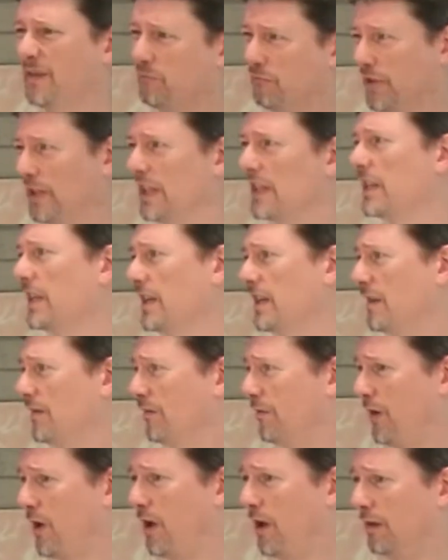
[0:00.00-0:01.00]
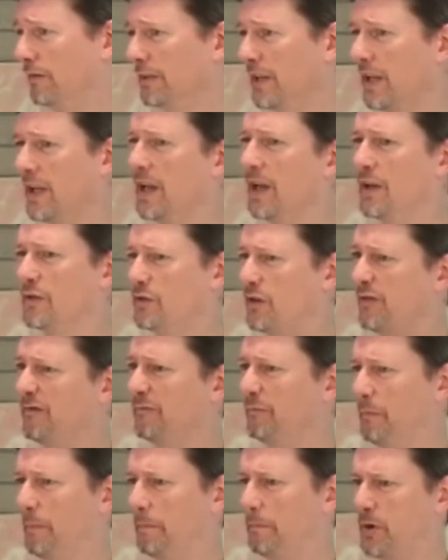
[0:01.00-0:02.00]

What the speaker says: that really didn't involve sort of